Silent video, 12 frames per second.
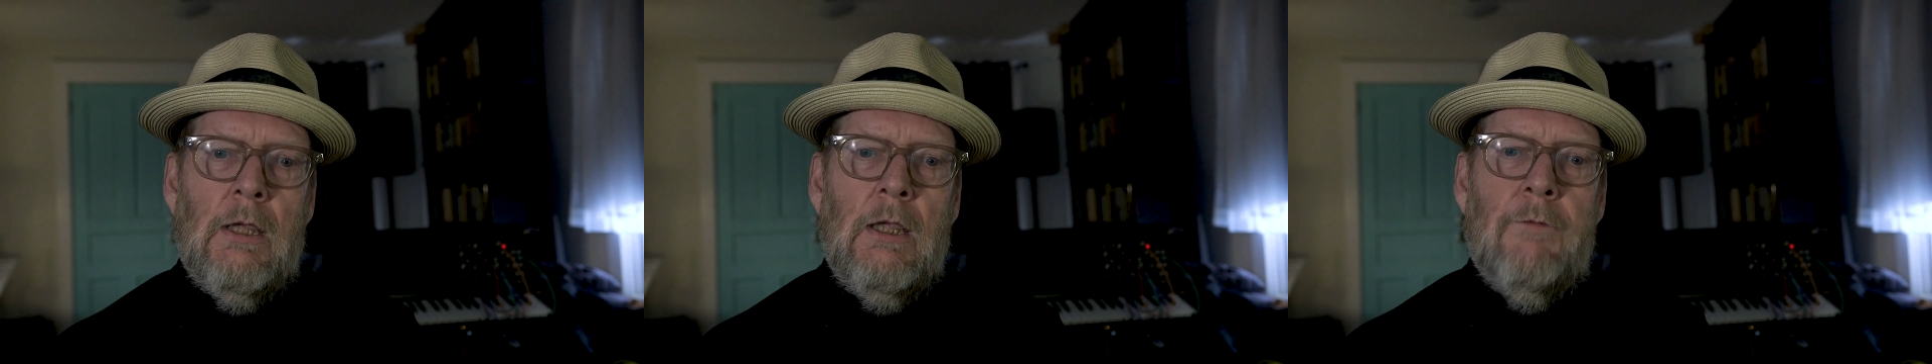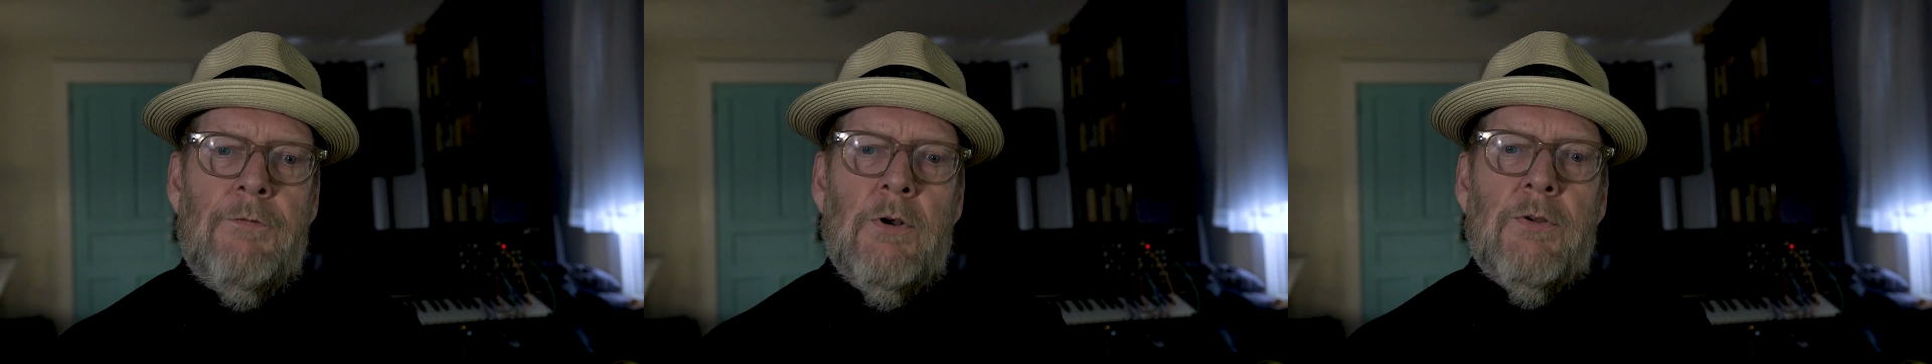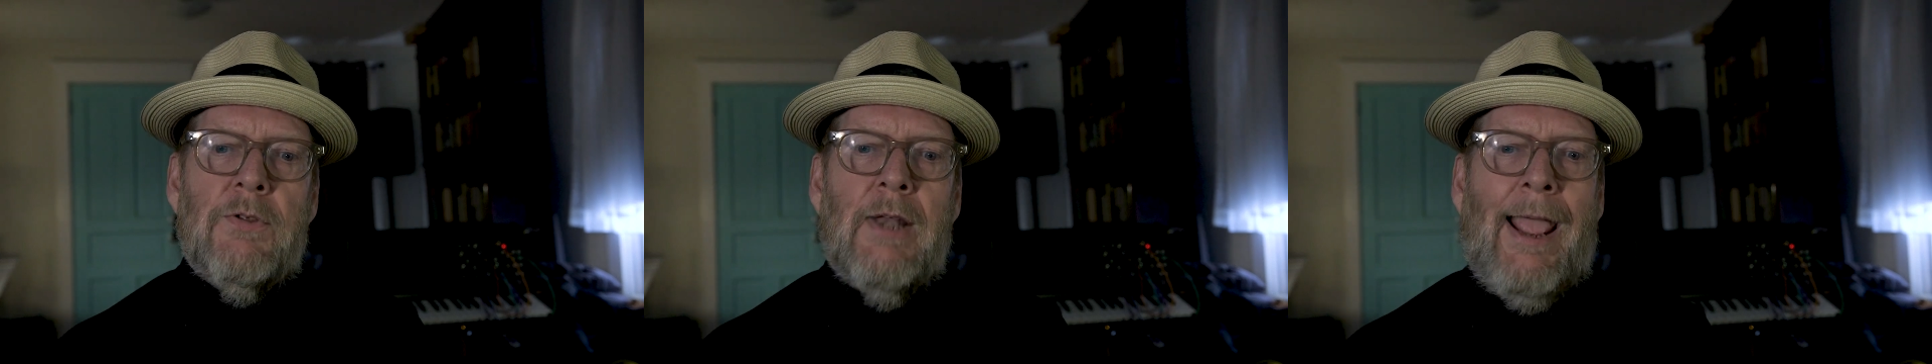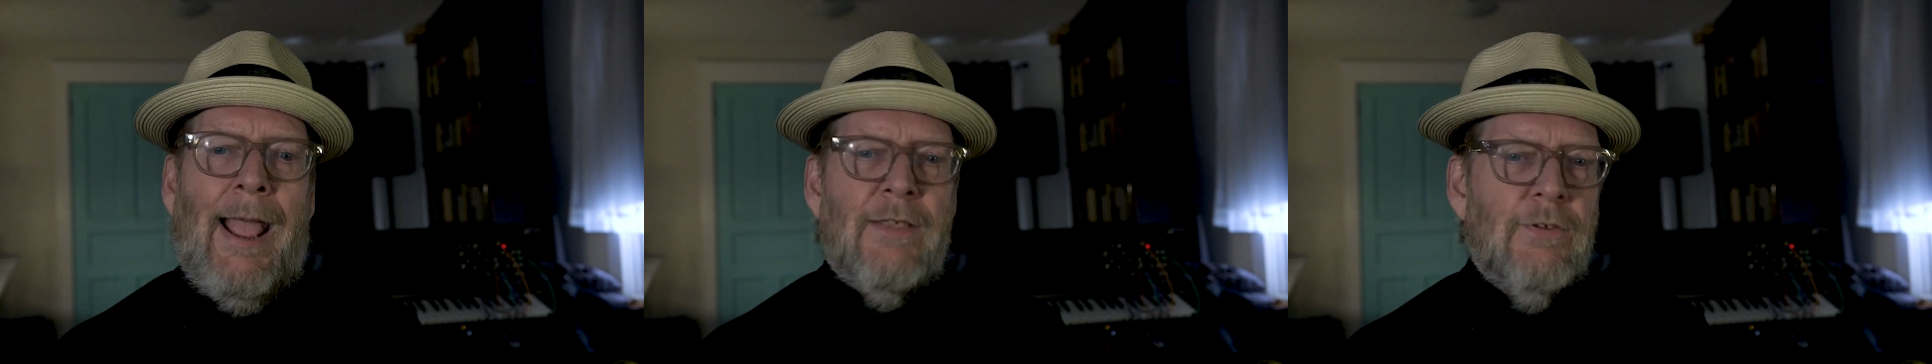If there is an
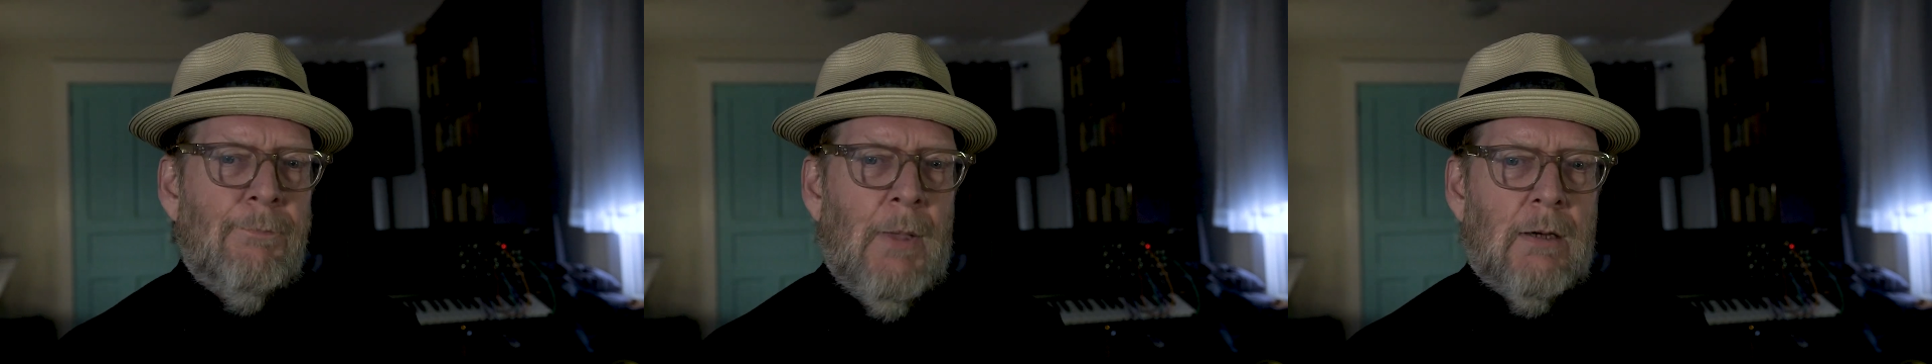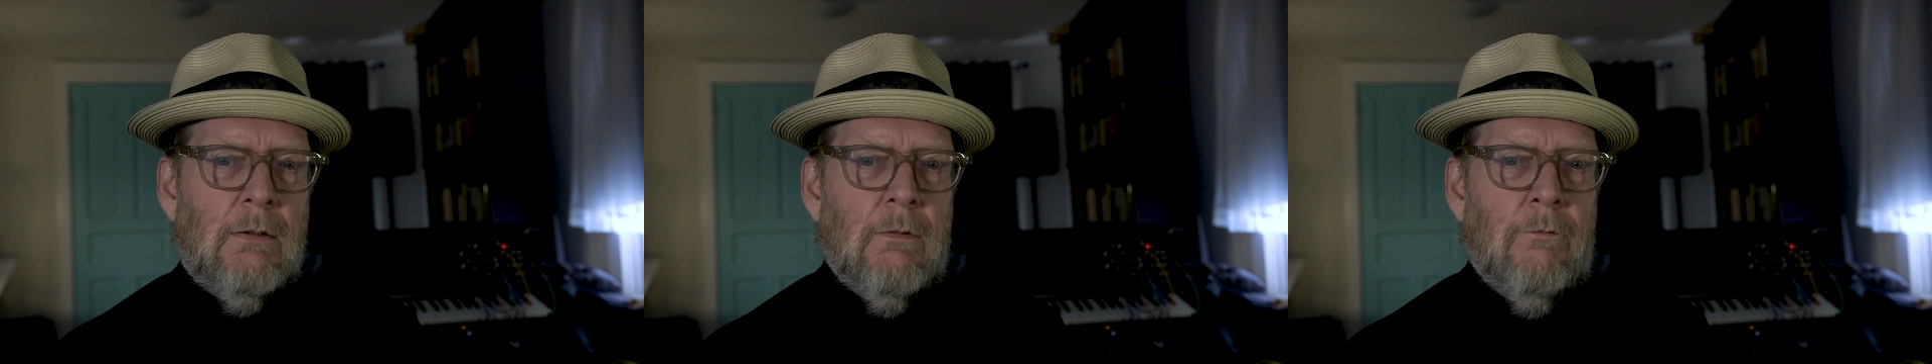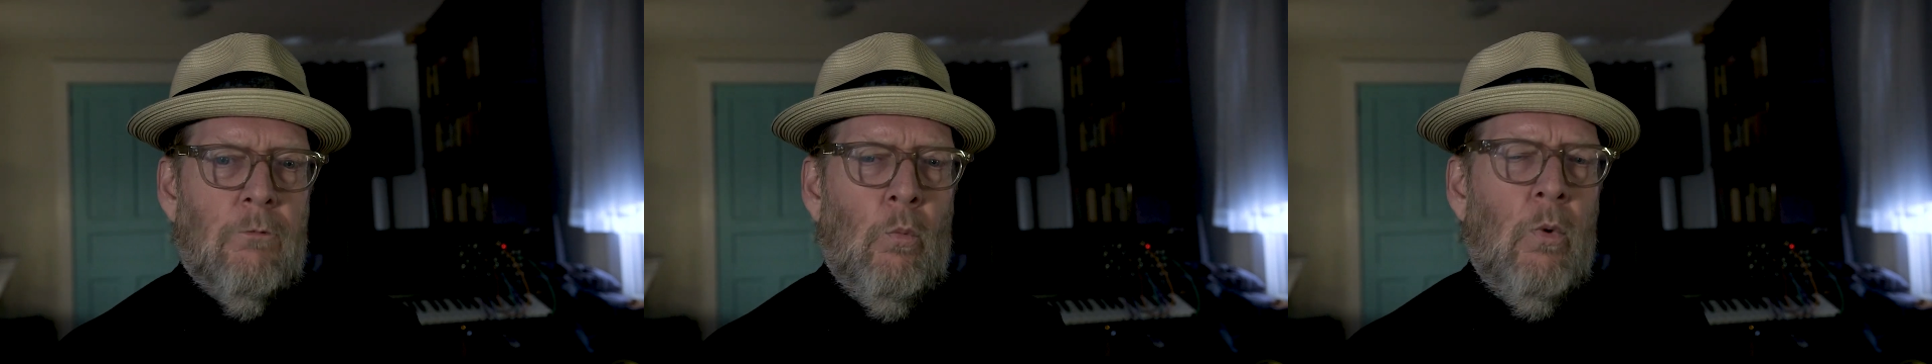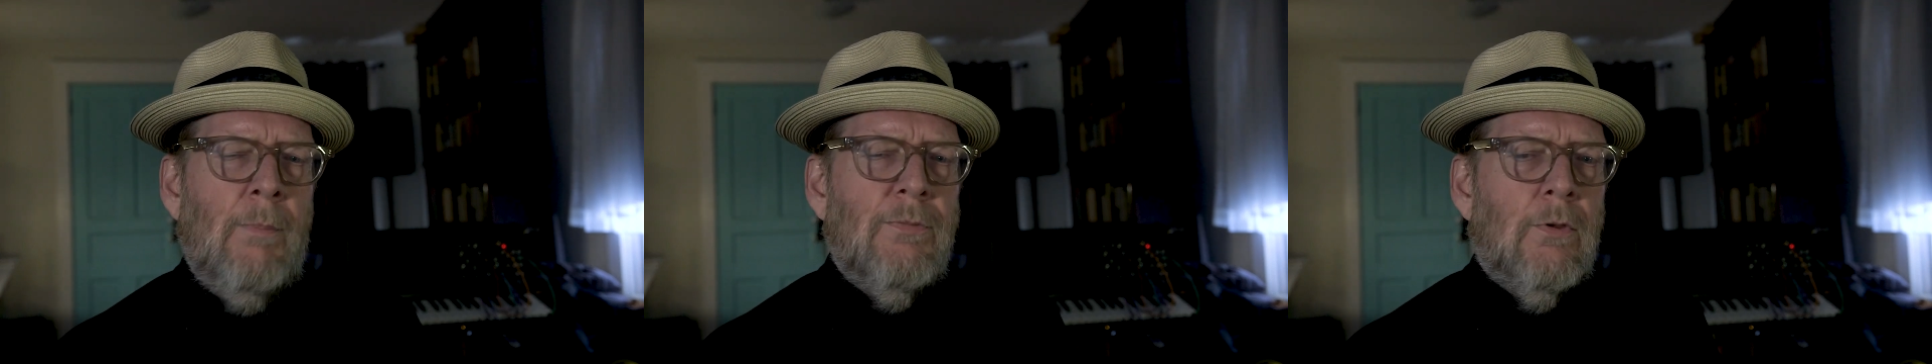aspect of
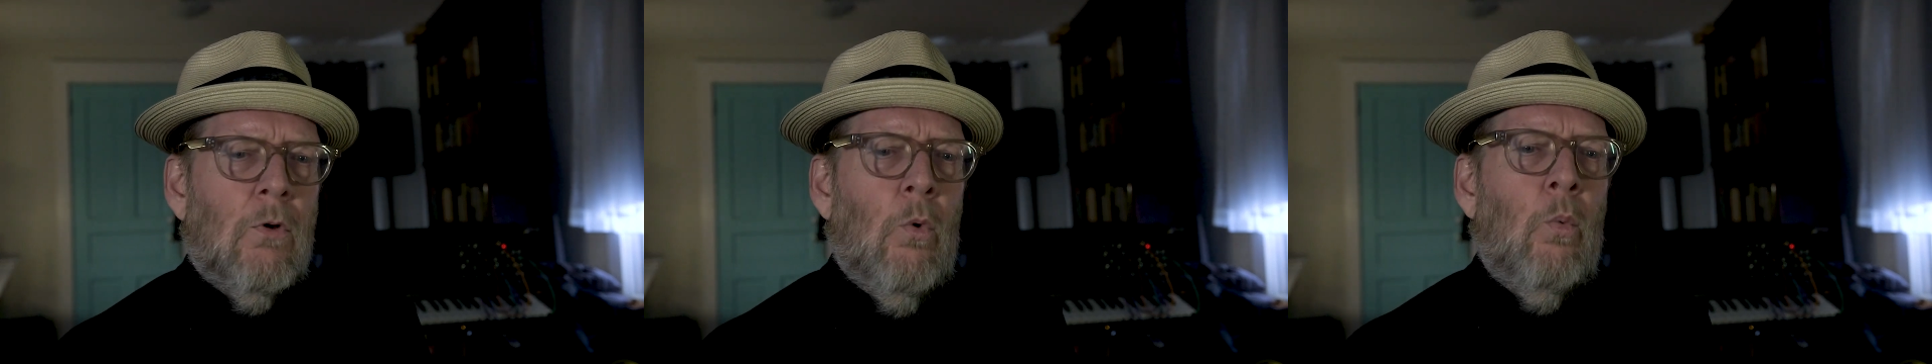whimsical